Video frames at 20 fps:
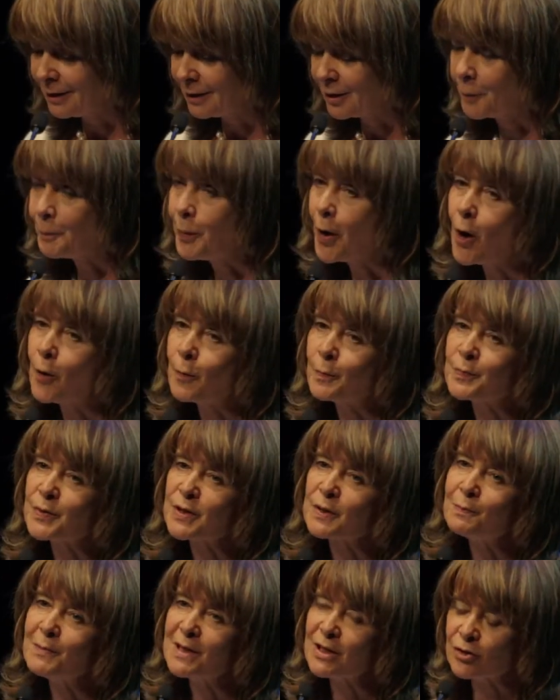The
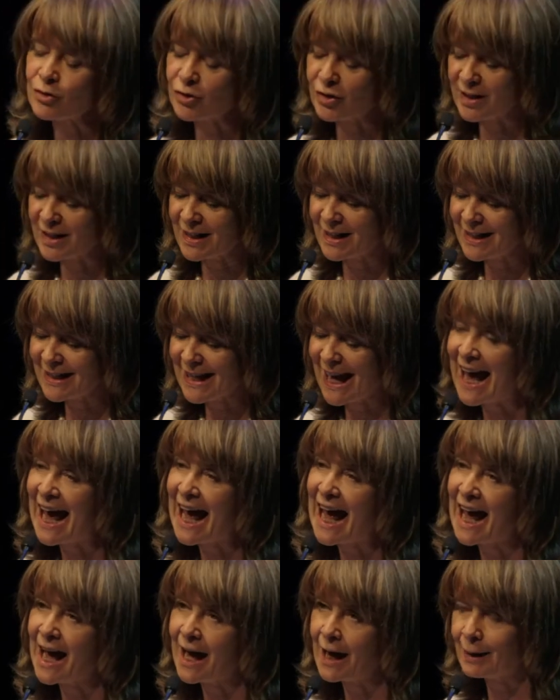Pope's mistress's
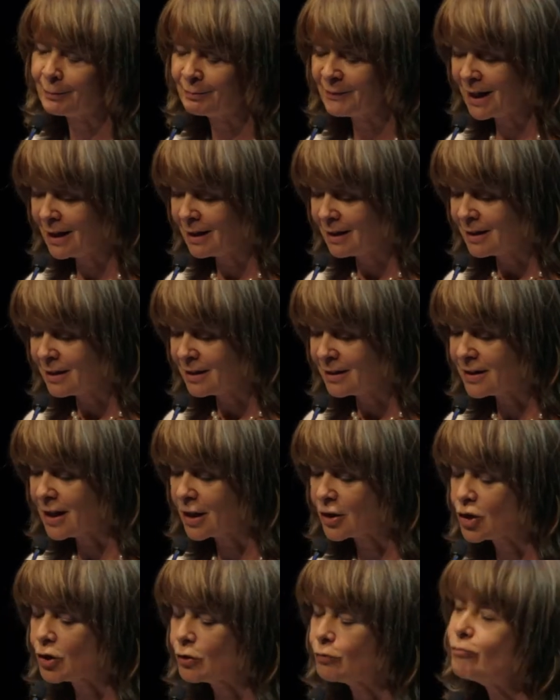hair,
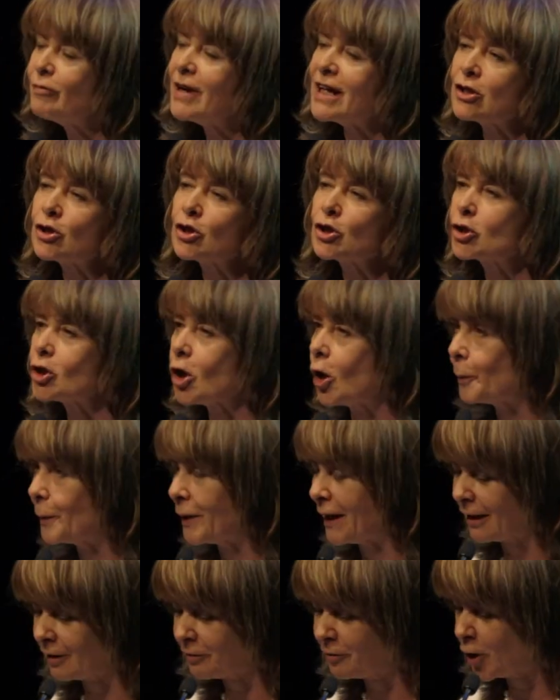such a rich
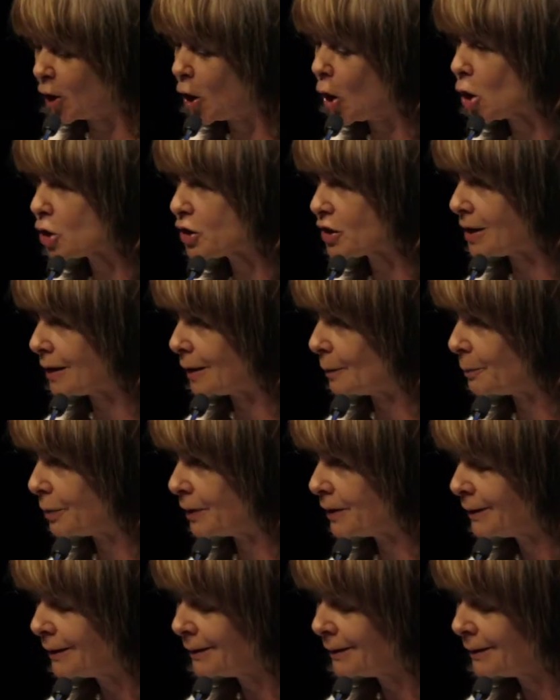topic for gossip.